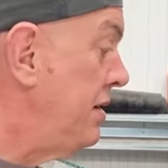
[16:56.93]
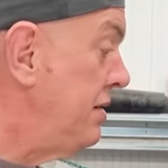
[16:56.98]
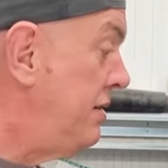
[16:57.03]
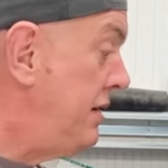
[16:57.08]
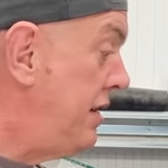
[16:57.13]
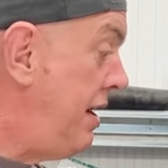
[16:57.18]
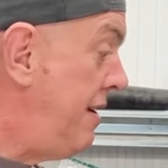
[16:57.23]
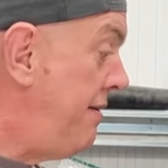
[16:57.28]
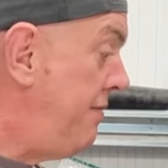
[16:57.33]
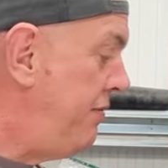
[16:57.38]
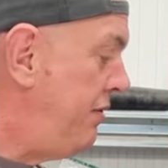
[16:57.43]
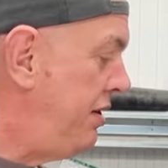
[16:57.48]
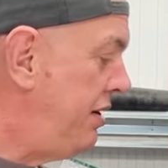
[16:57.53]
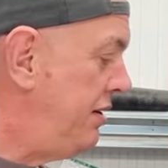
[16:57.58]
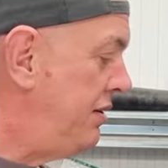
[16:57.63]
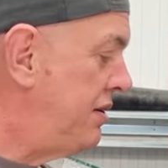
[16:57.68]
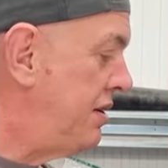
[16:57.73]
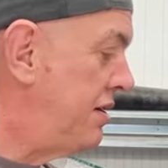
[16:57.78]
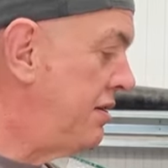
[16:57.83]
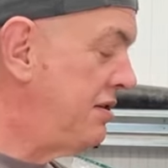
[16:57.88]
then
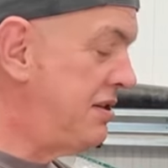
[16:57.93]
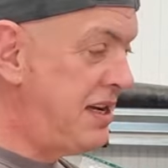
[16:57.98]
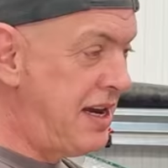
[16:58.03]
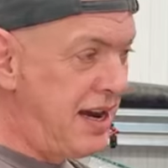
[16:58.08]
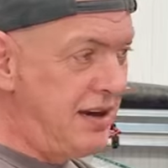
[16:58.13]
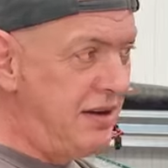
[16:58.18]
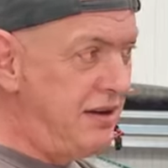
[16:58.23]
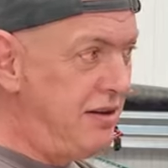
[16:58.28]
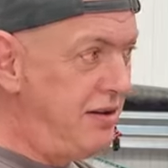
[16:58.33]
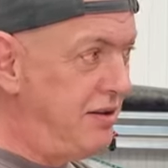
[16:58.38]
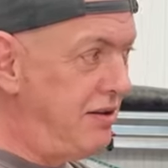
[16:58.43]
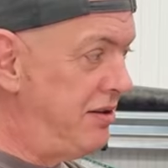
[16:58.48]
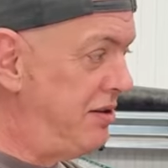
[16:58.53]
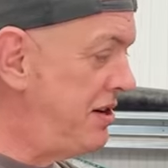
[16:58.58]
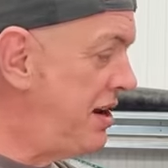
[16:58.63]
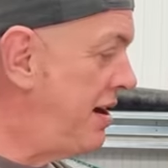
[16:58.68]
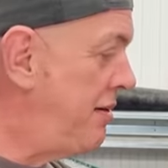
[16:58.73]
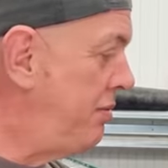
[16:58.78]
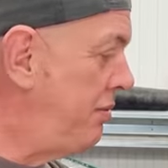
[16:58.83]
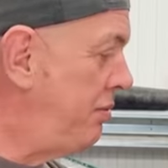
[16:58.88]
everything's contained. And like
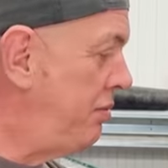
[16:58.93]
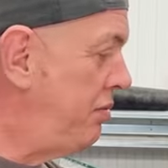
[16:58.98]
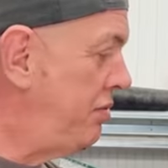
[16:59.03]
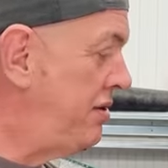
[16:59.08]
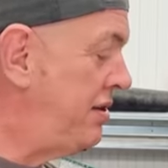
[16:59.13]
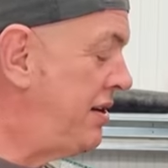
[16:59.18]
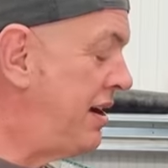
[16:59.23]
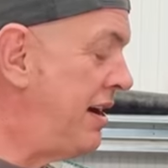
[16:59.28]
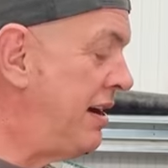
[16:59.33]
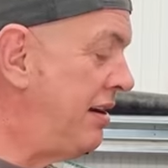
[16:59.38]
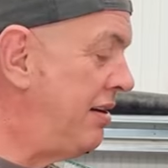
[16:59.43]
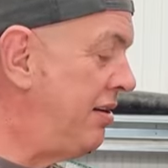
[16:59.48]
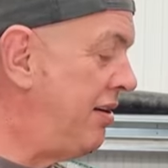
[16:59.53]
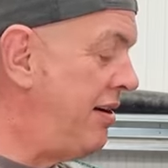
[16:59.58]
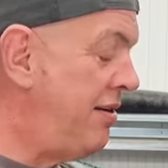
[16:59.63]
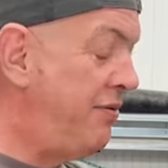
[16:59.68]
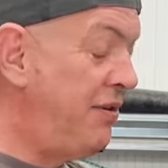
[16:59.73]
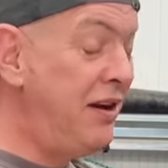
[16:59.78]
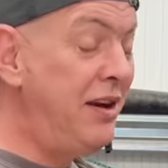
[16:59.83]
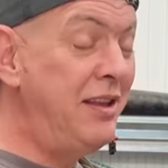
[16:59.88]
Jamie was saying,
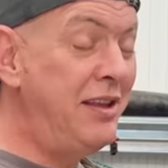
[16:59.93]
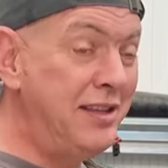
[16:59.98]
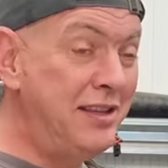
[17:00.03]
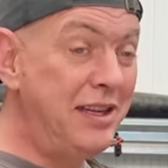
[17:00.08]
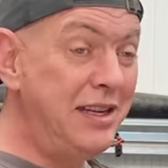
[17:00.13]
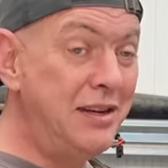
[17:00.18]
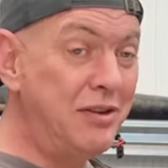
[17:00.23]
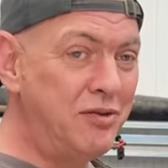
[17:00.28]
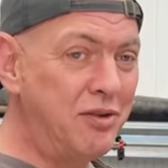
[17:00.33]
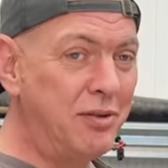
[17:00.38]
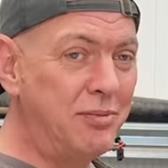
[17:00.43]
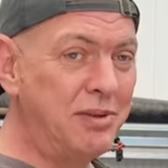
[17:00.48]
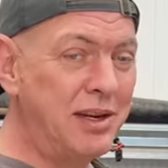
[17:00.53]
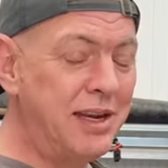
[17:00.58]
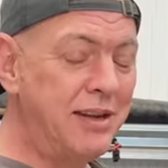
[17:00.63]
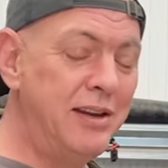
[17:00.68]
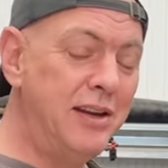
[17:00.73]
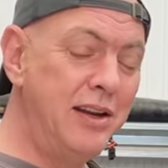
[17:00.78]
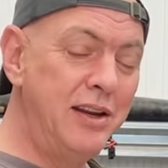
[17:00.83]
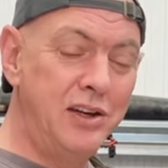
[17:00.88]
like if anything did drop down there,